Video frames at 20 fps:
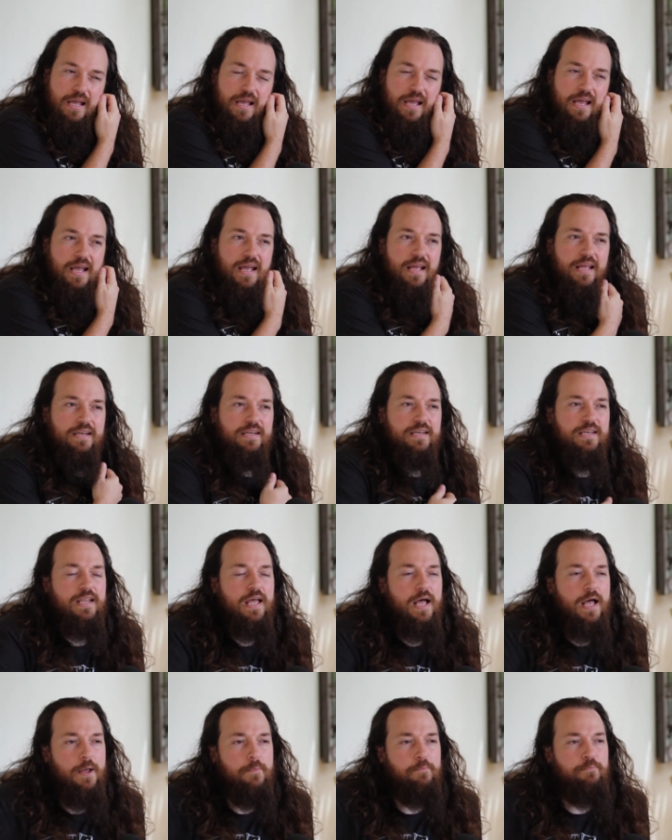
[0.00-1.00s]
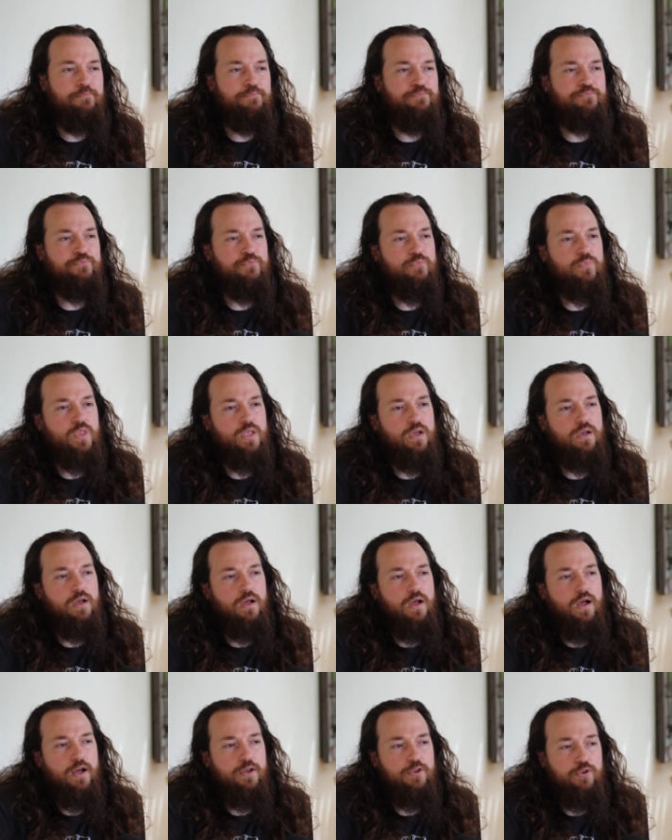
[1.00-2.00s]
And um,
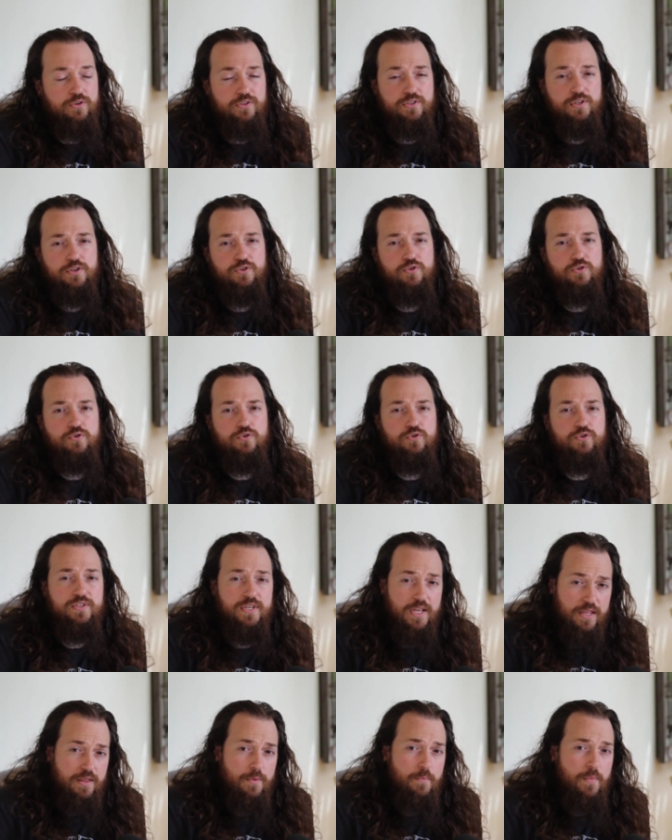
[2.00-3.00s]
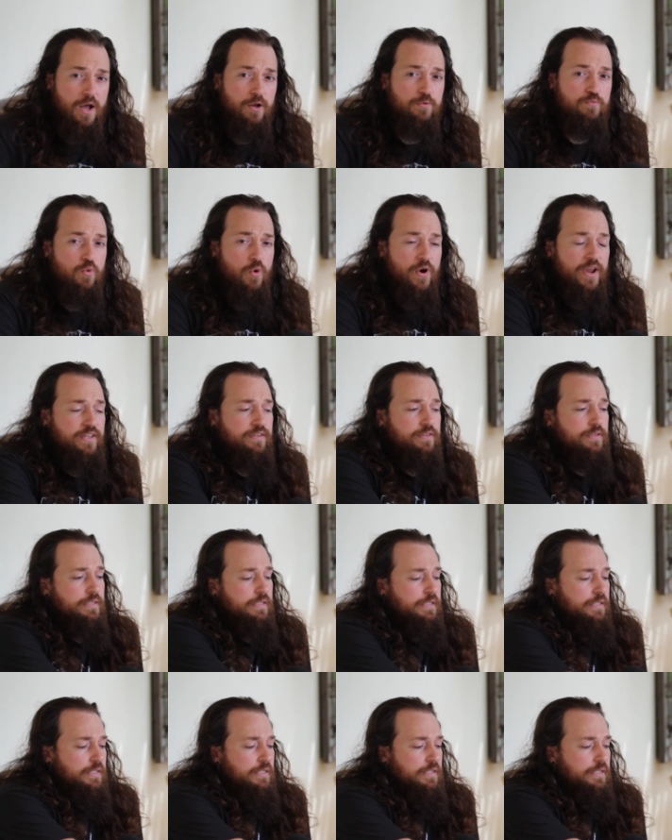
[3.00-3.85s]
I used it to set the mount point,